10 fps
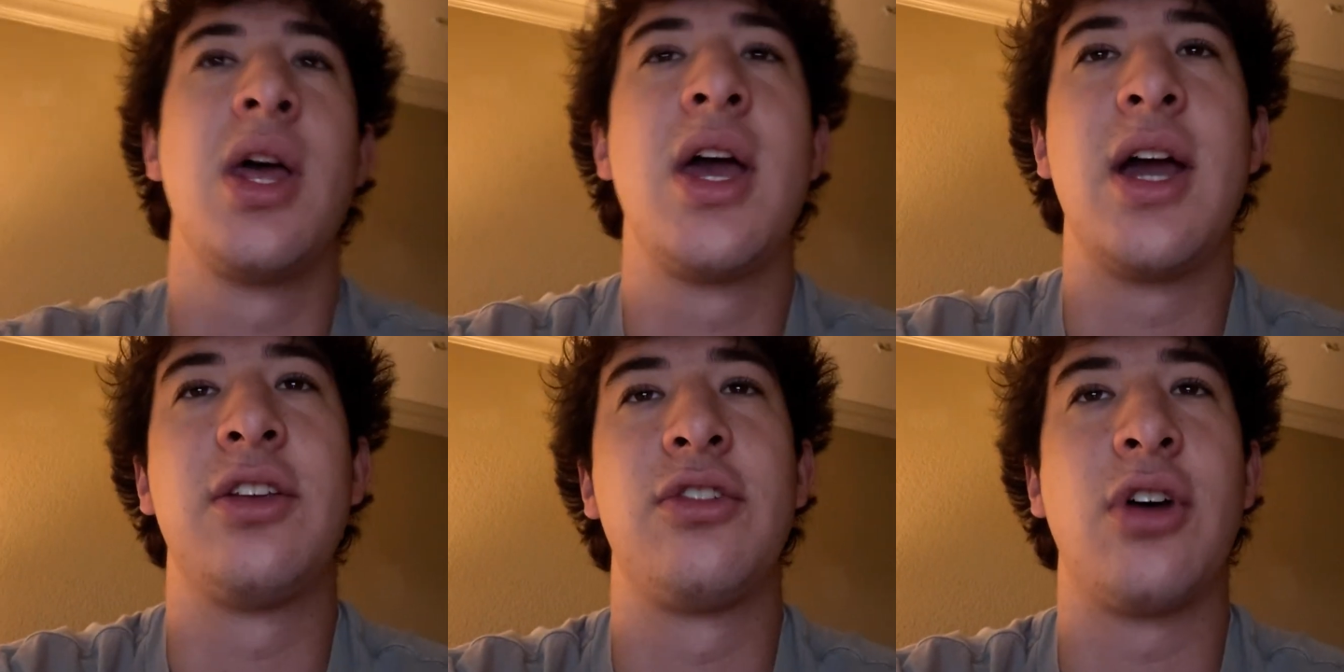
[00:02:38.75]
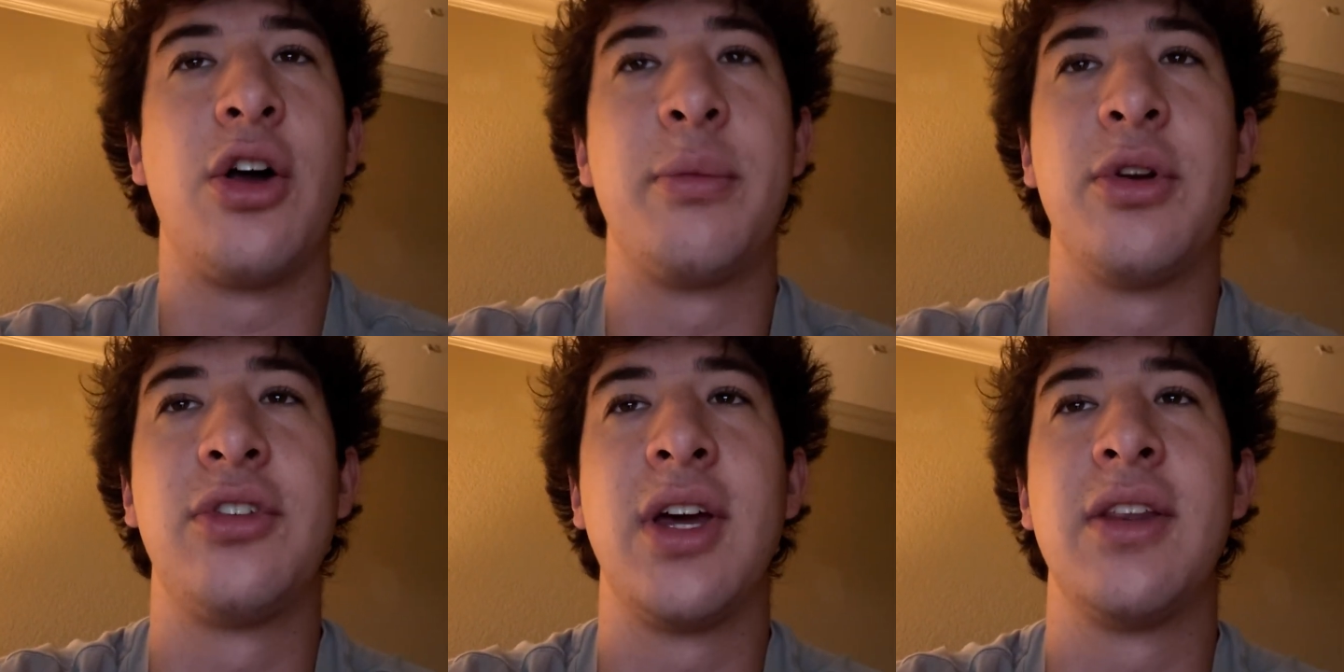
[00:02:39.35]
And since it's
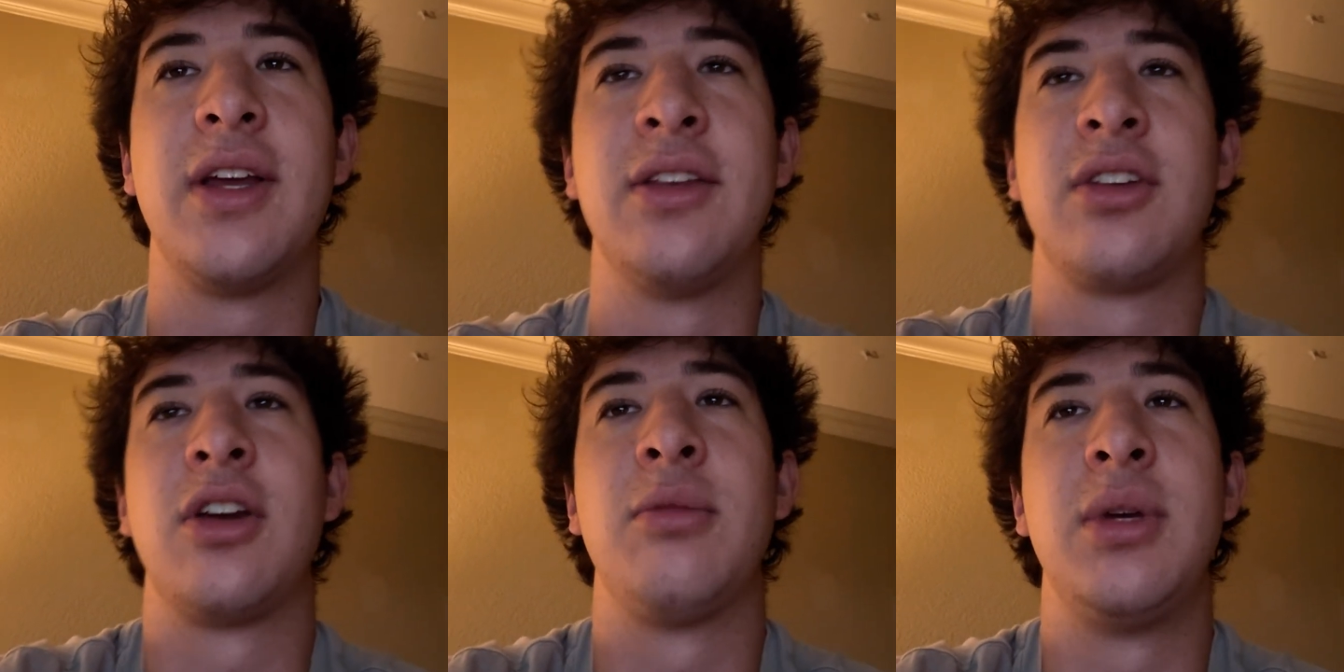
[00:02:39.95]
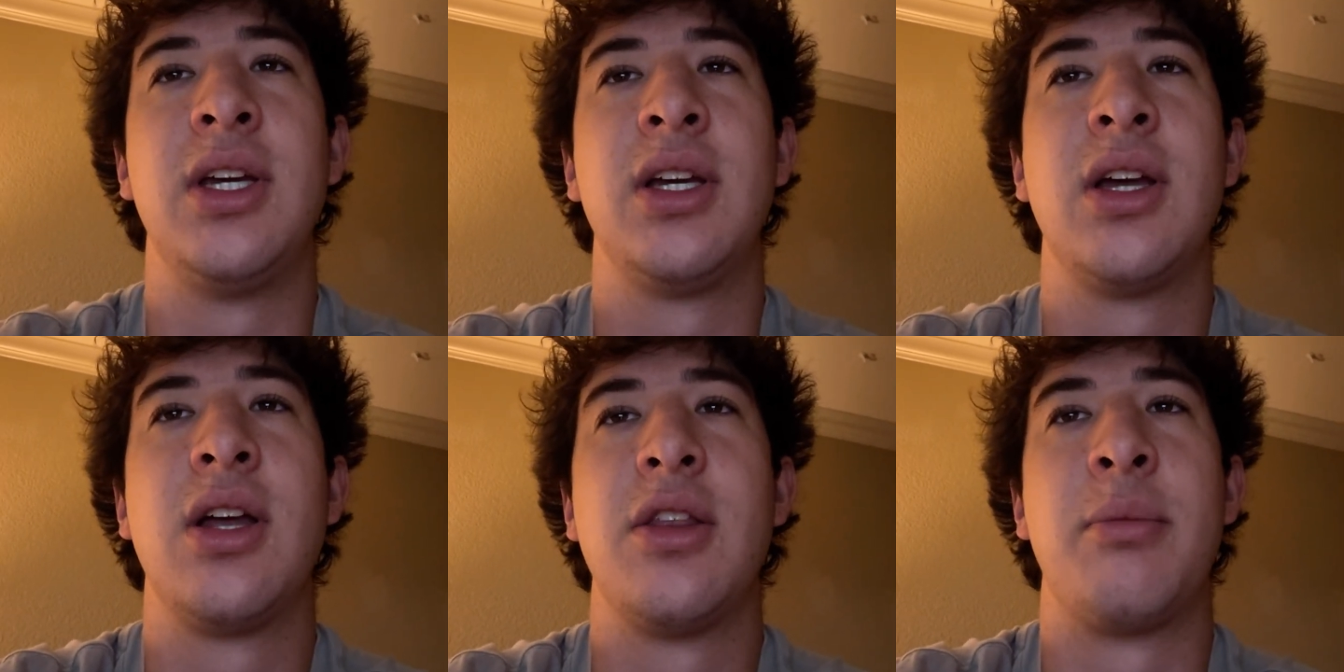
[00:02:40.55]
100%, it's going to be
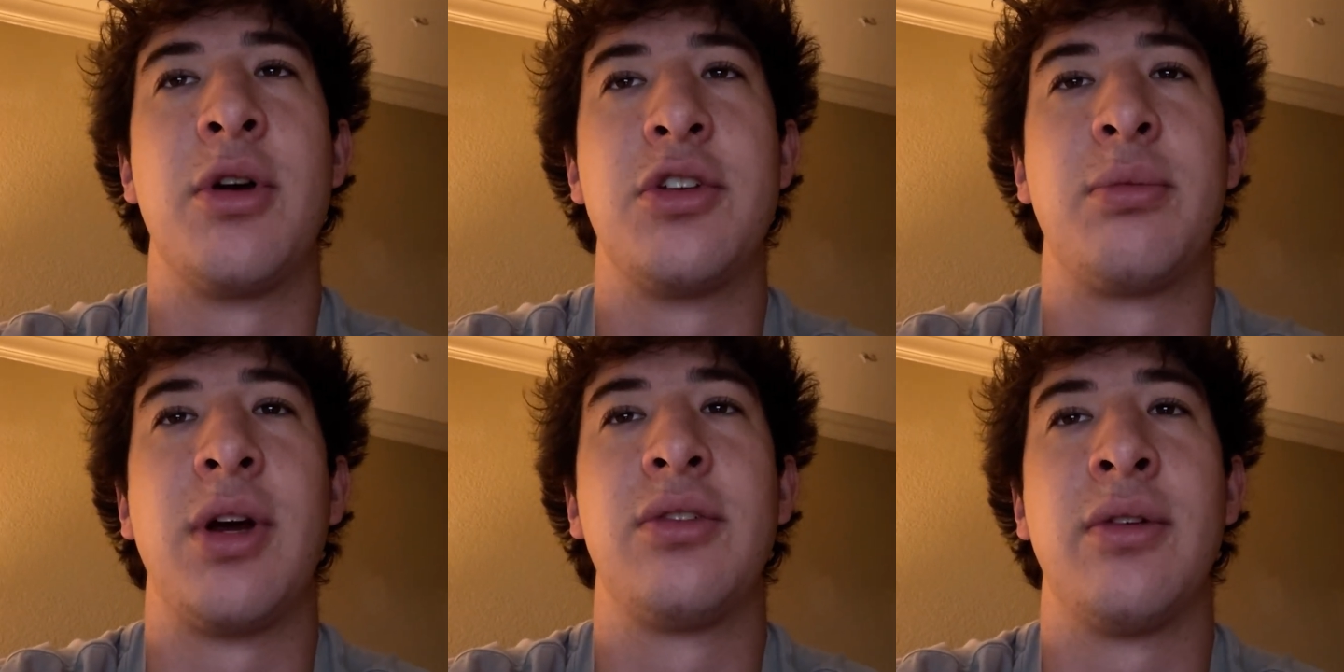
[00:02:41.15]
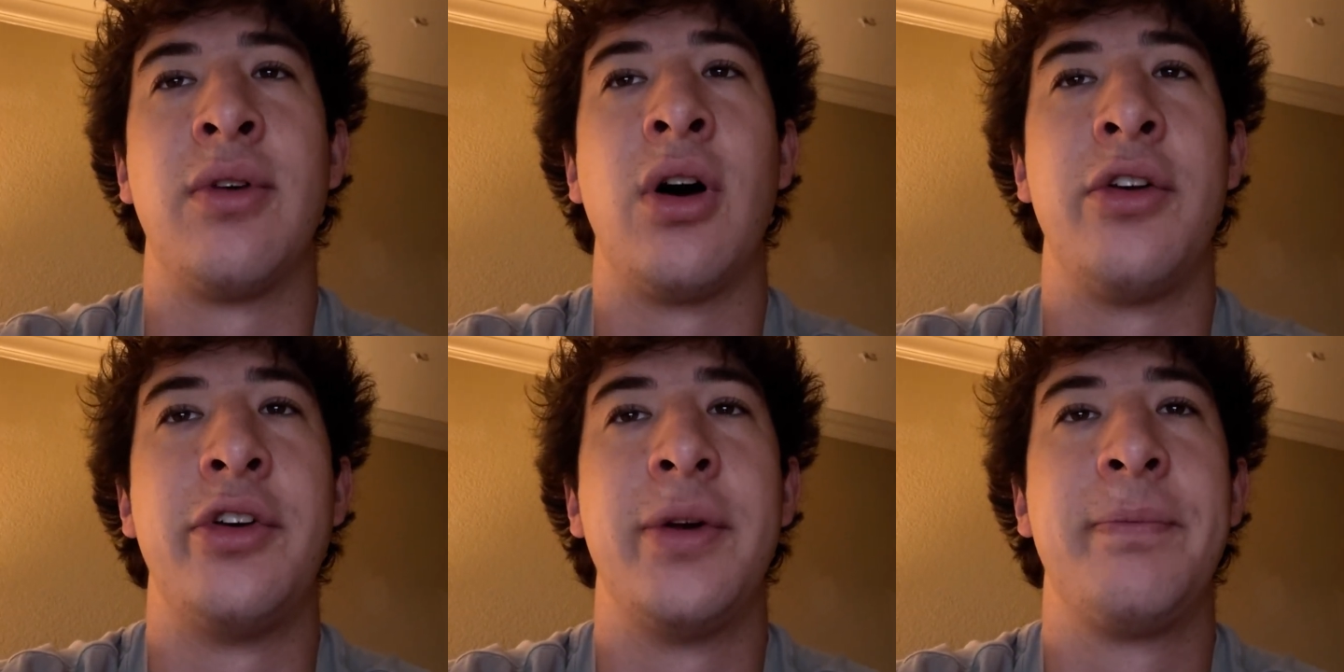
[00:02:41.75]
the purchase price of
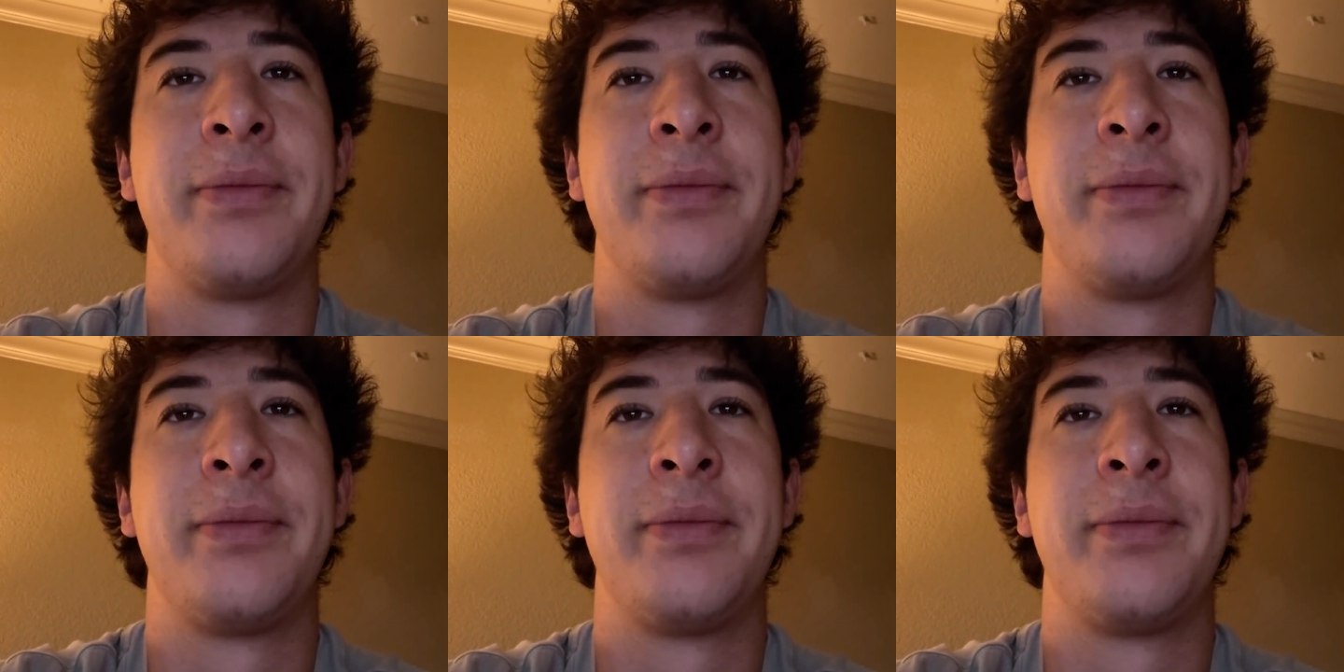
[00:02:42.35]
100.